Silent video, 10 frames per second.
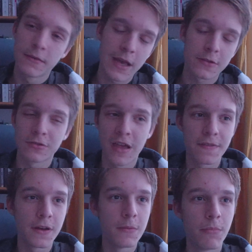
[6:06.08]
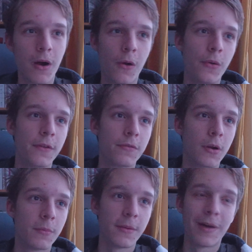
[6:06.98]
actually I didn't borrow it
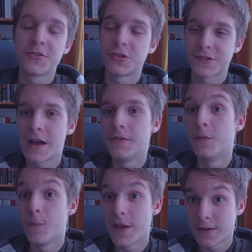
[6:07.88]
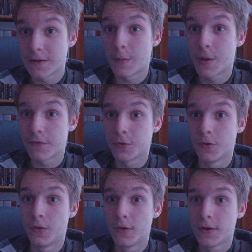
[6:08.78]
from him. I just kind of made it up
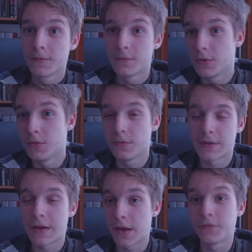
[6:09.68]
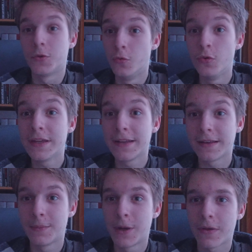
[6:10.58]
after
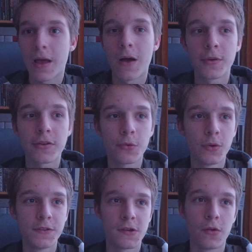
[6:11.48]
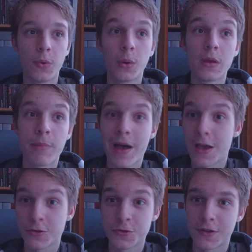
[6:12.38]
reading about how he was a really
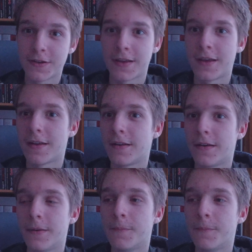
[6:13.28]
passionate and